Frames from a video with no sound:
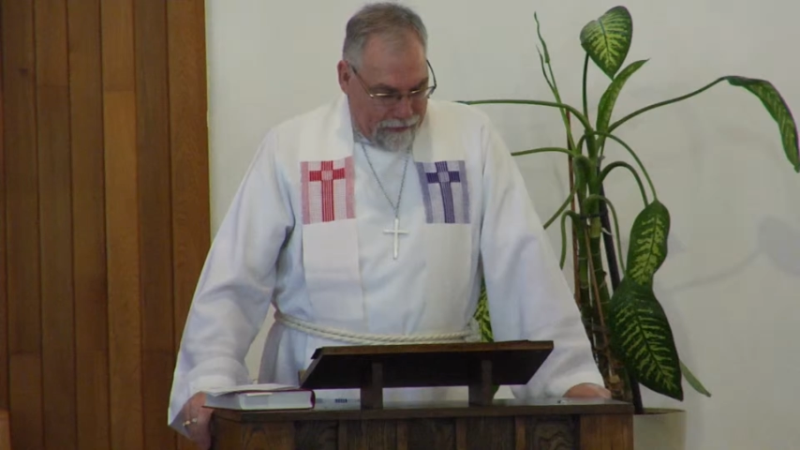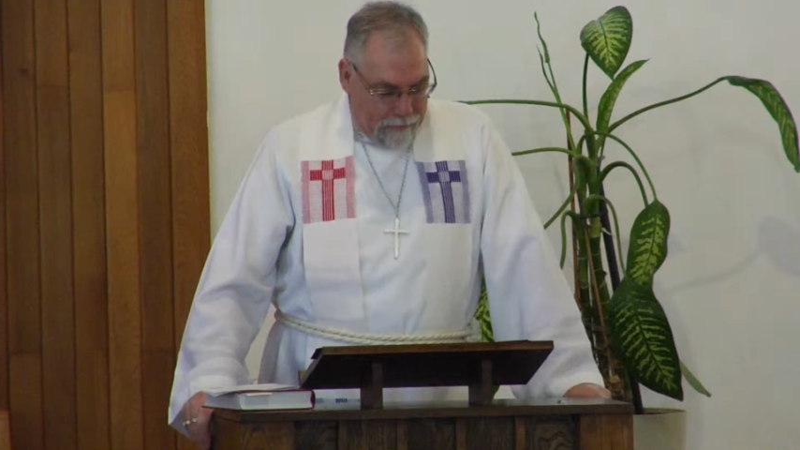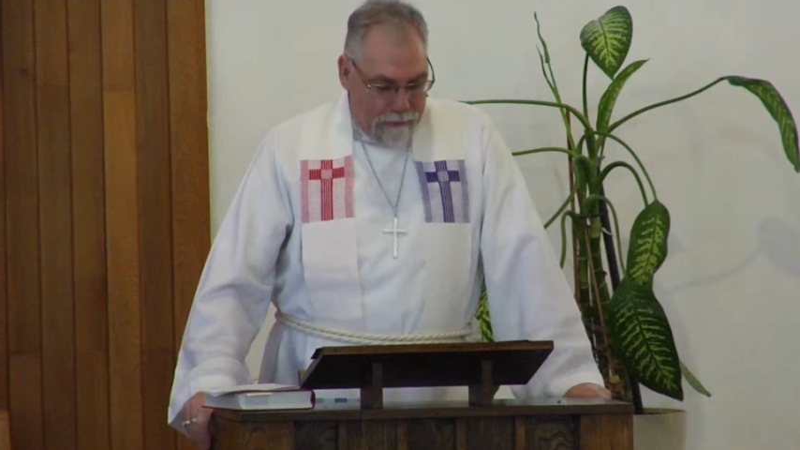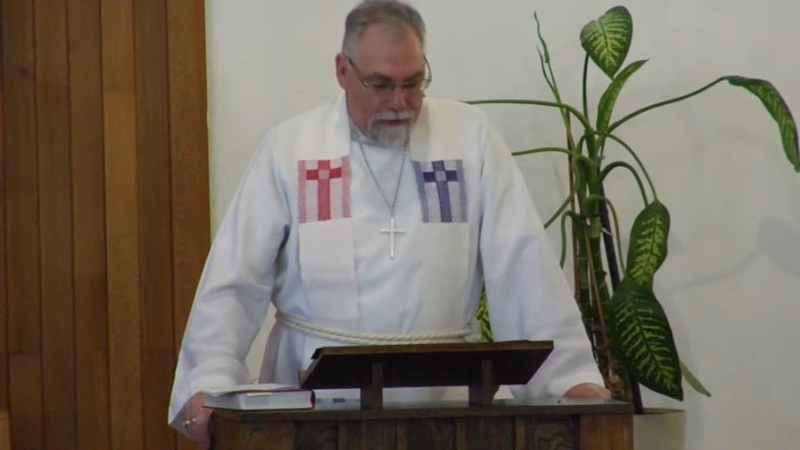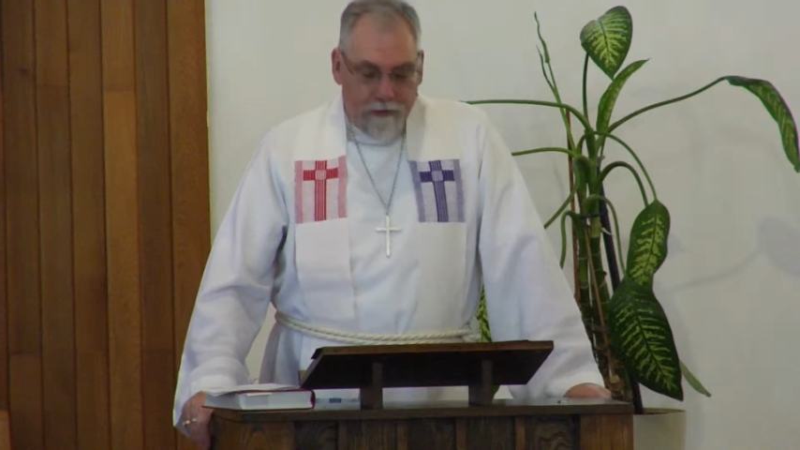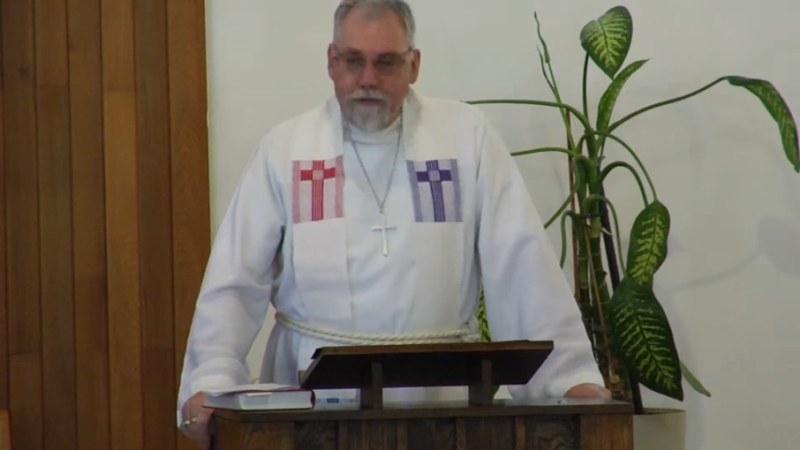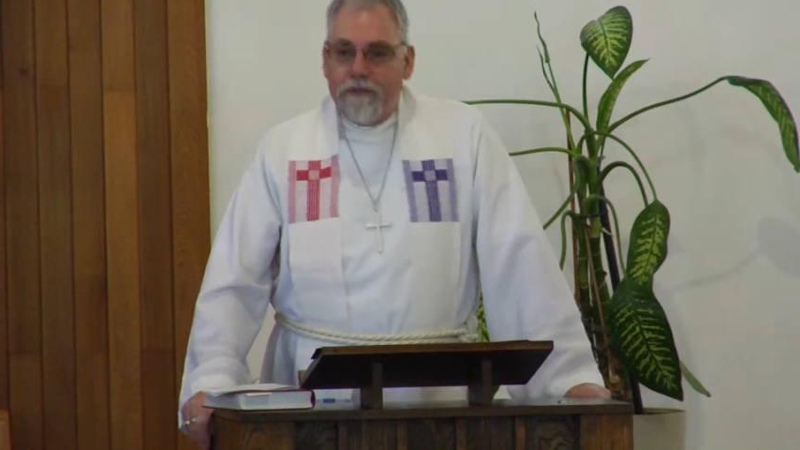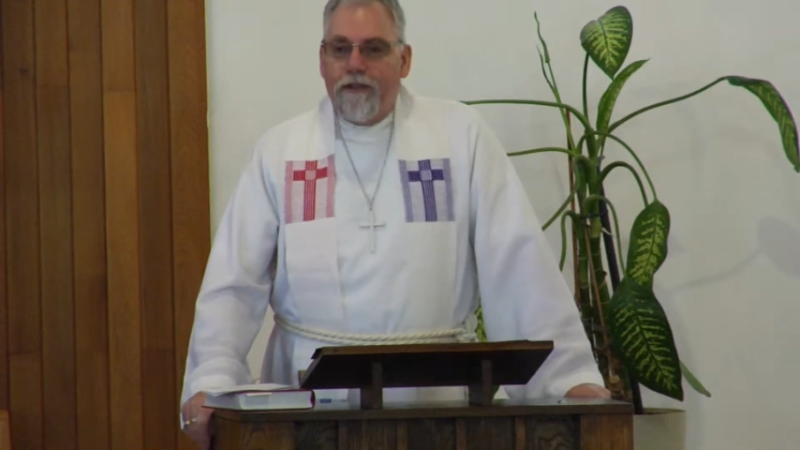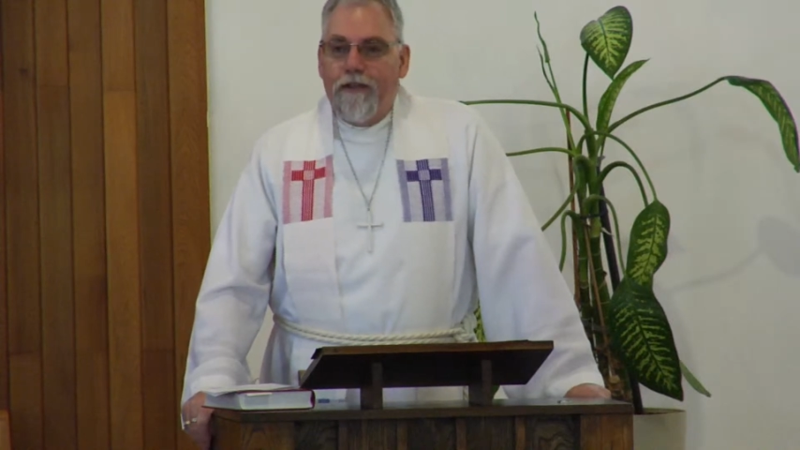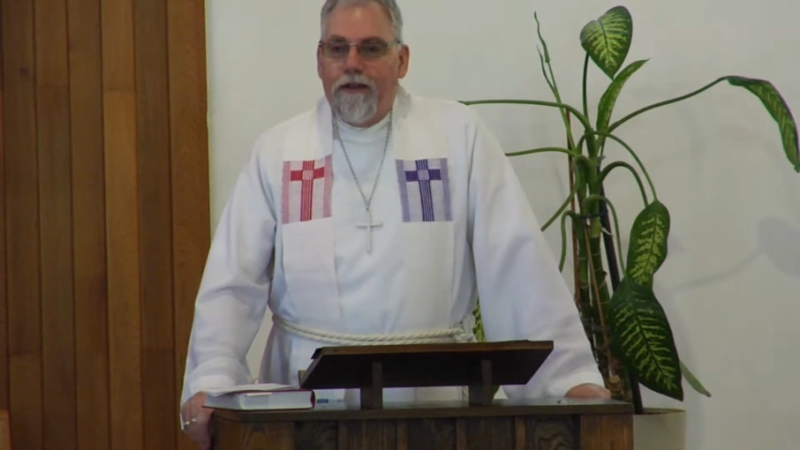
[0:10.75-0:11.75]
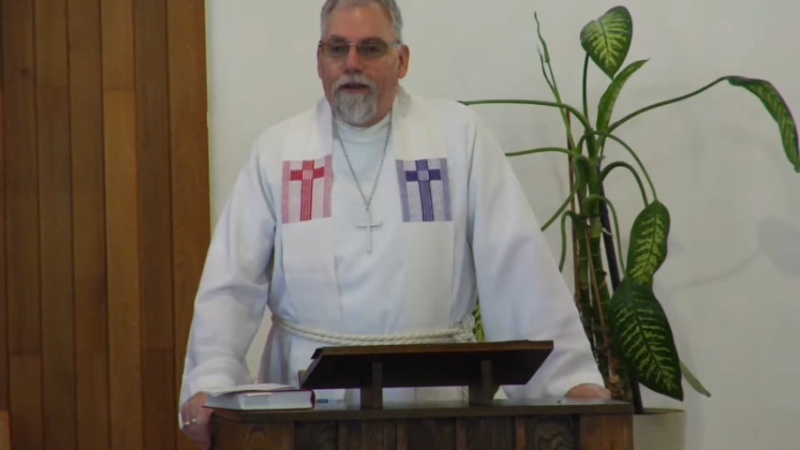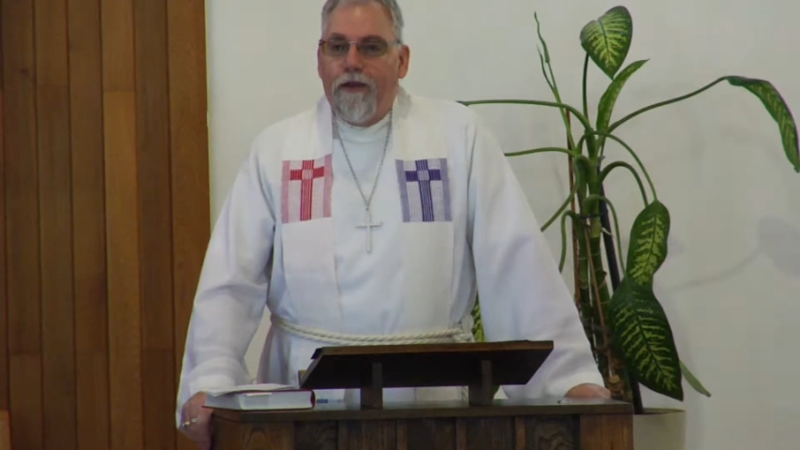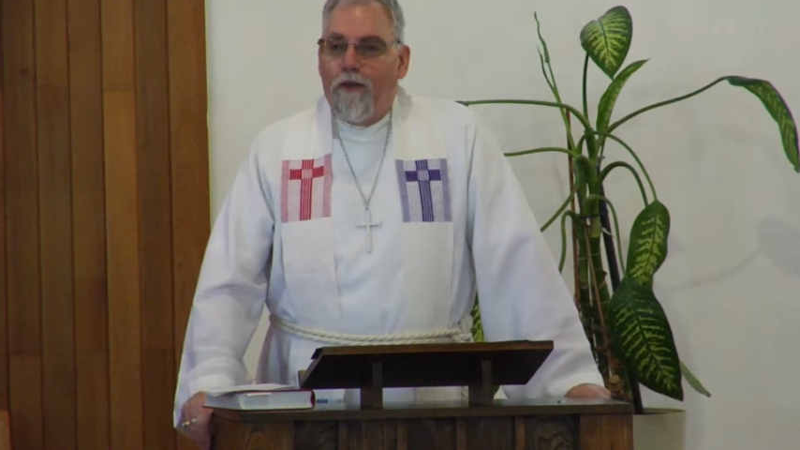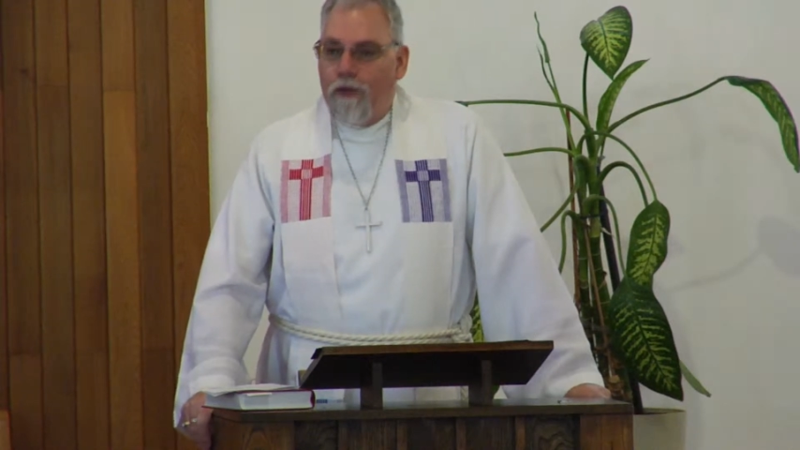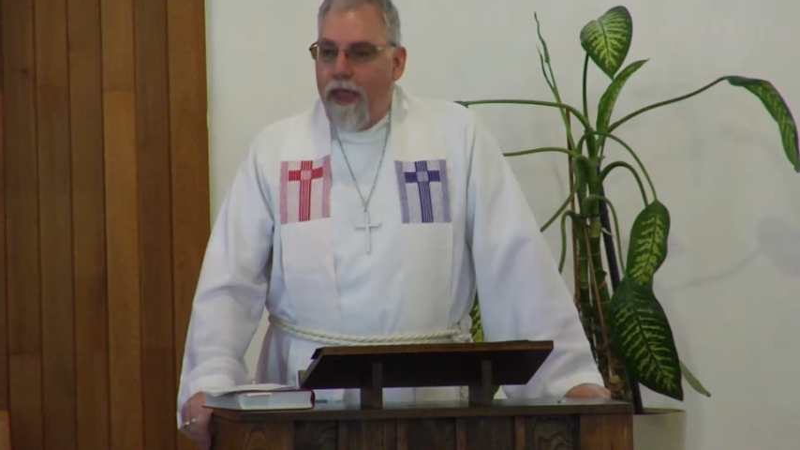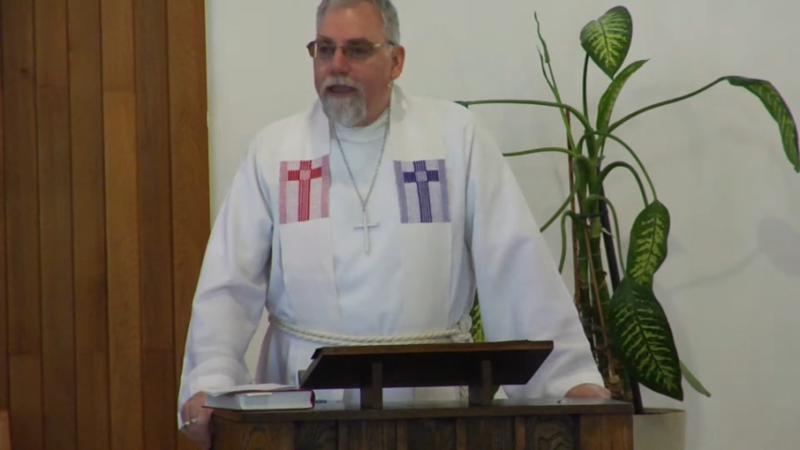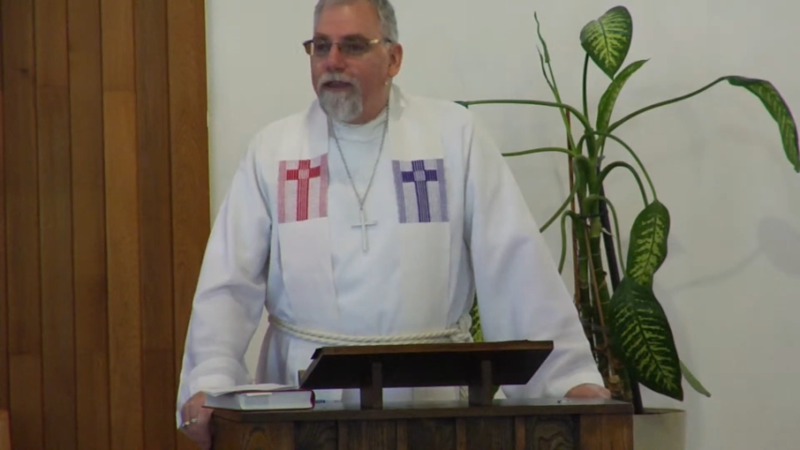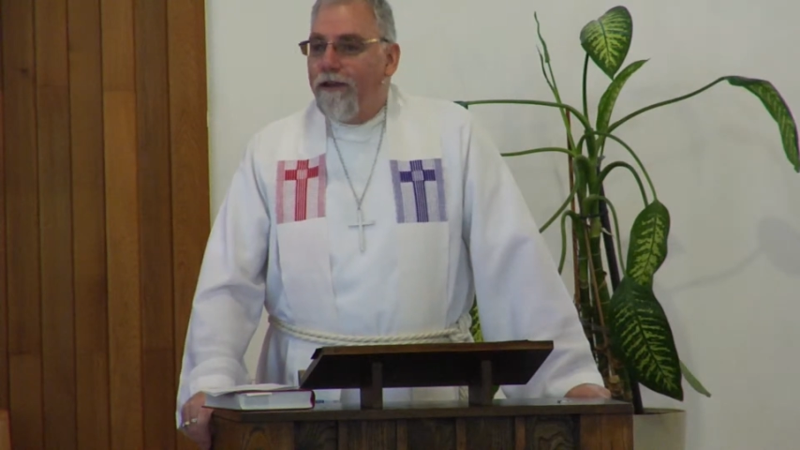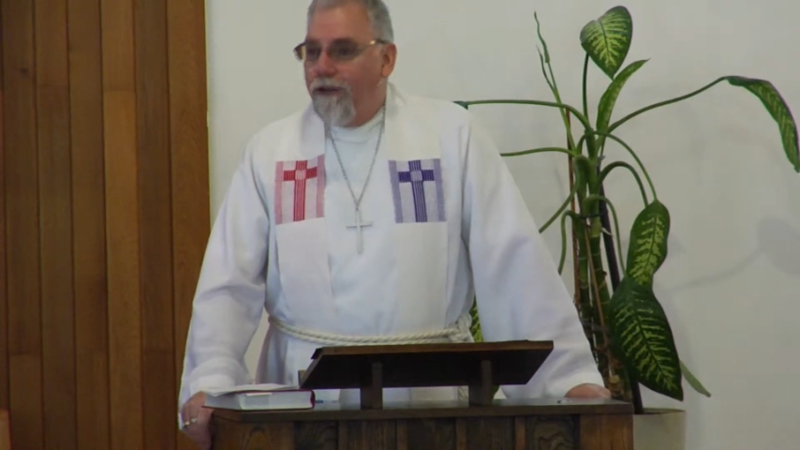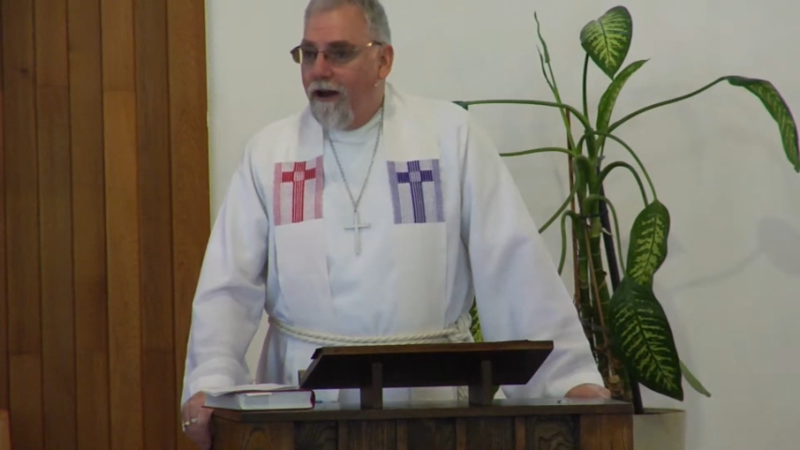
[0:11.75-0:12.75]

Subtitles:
It means, thank